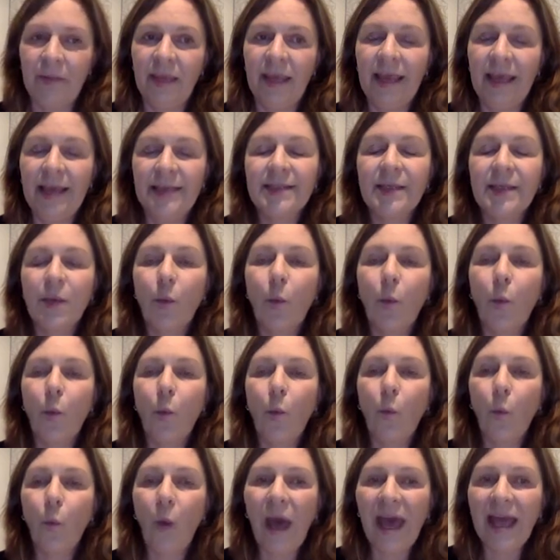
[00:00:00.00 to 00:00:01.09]
is
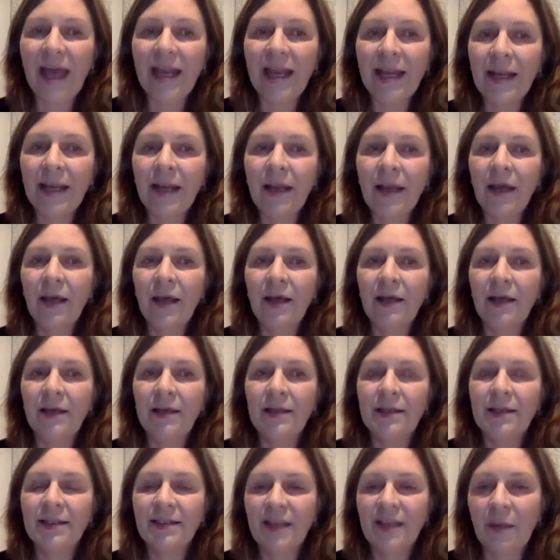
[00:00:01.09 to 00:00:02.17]
when
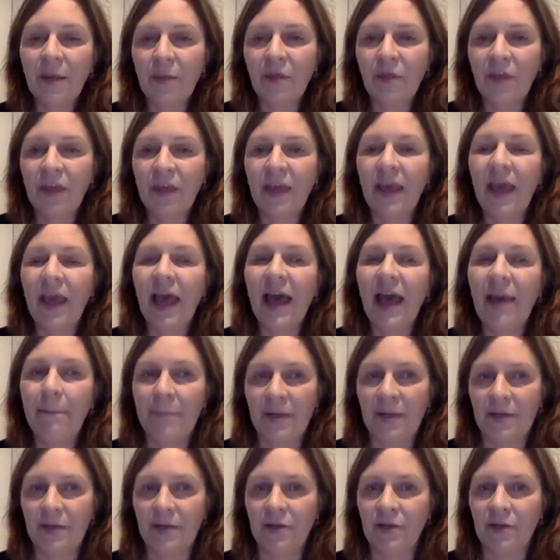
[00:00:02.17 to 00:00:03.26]
something
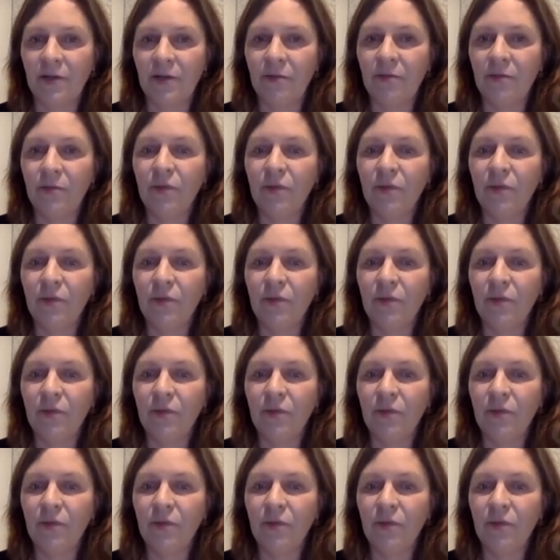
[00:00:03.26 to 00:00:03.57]
happened.